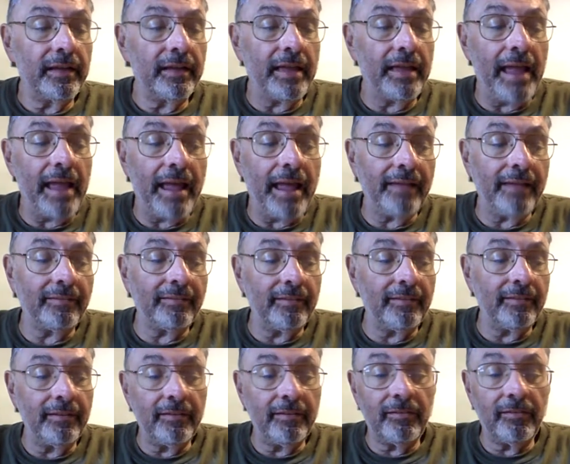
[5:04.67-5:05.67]

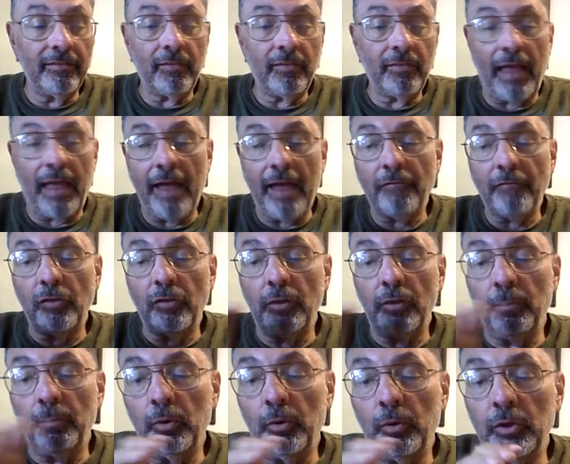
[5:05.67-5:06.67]
gases, after the
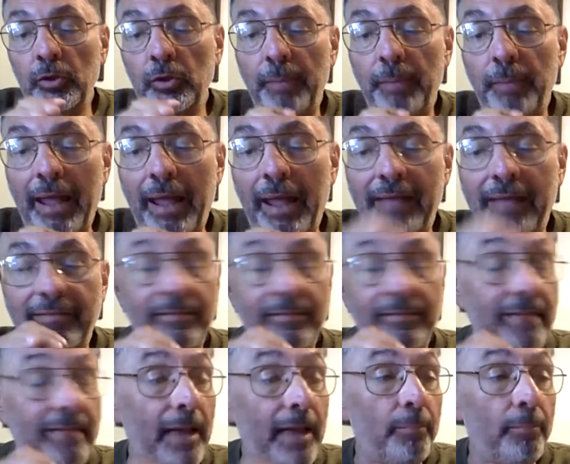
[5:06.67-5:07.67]
bullet passes
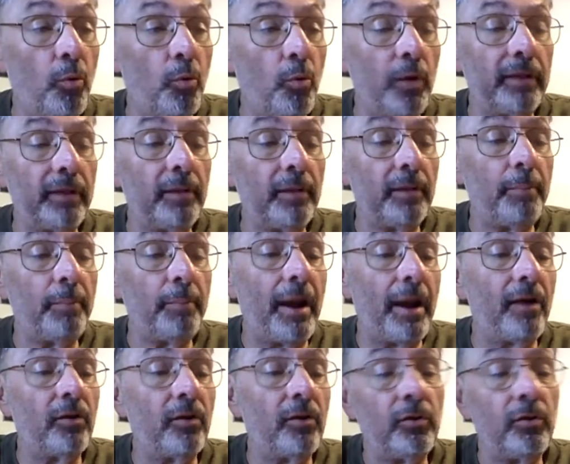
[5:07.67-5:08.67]
that point in the
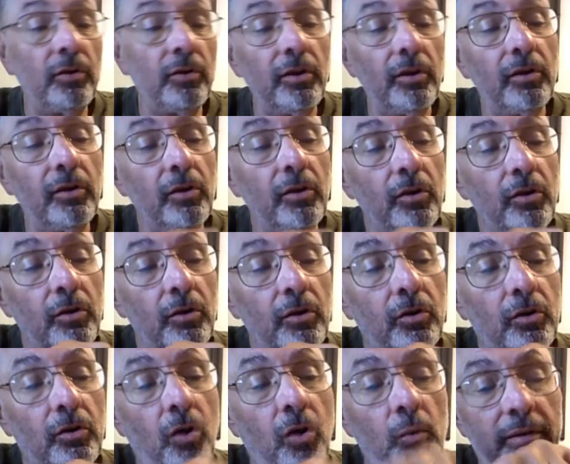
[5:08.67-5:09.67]
barrel,
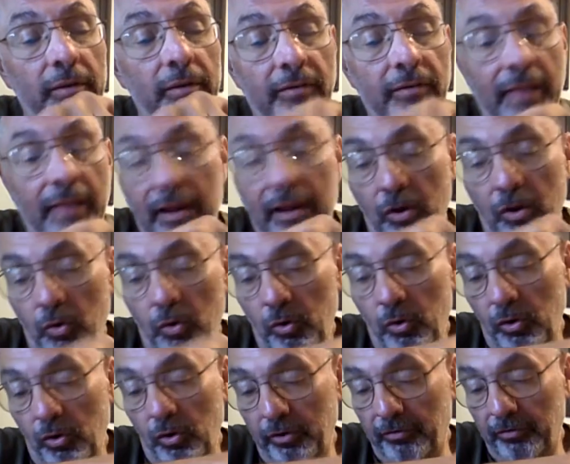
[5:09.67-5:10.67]
go into that
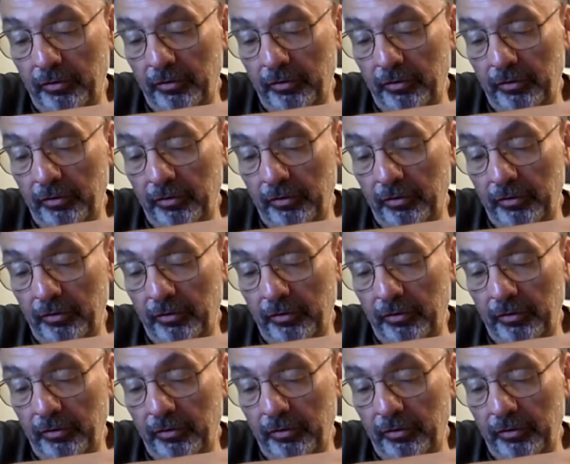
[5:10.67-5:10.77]
hole. There's a